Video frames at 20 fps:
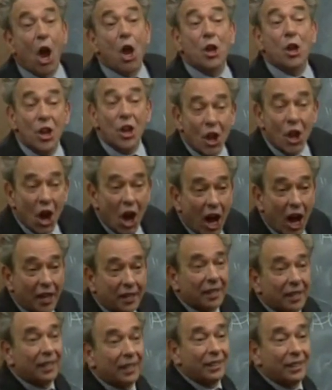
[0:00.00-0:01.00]
not
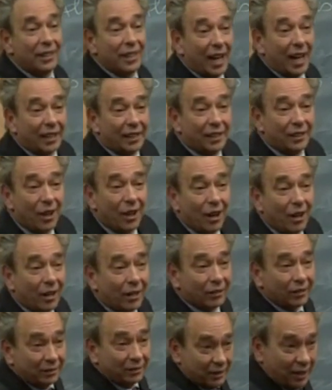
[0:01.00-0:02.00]
yet, noch
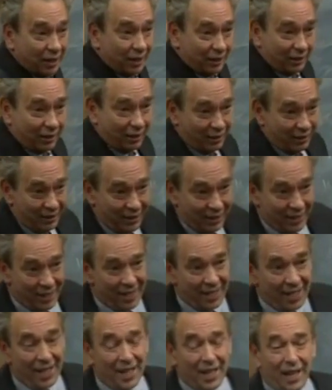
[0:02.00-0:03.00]
nicht.
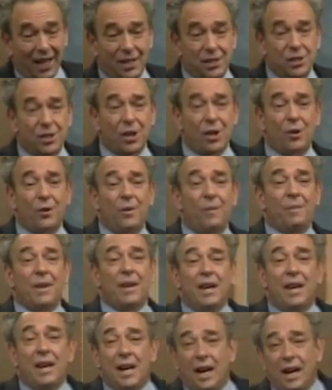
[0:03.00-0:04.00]
And so,
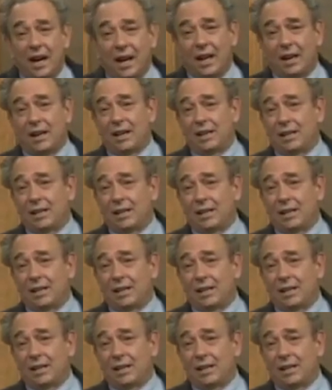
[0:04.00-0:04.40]
uh,